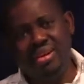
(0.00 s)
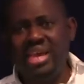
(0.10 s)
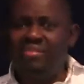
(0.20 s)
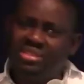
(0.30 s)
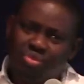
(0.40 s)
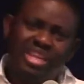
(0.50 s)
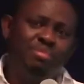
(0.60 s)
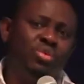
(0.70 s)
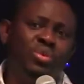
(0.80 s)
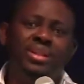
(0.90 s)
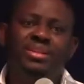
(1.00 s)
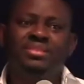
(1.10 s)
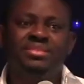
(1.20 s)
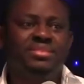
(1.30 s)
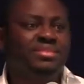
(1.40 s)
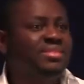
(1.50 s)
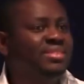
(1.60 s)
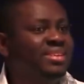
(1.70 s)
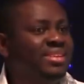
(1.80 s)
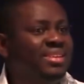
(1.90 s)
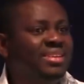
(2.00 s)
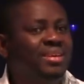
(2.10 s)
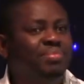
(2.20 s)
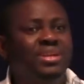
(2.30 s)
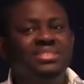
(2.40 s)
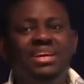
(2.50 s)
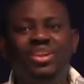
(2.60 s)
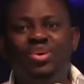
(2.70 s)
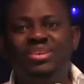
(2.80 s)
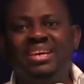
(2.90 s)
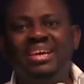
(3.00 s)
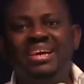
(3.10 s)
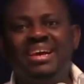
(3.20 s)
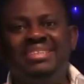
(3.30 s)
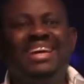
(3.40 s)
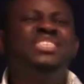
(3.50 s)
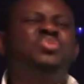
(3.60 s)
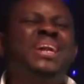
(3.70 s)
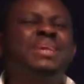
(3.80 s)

everything would have been well. Praise the Lord. And that is why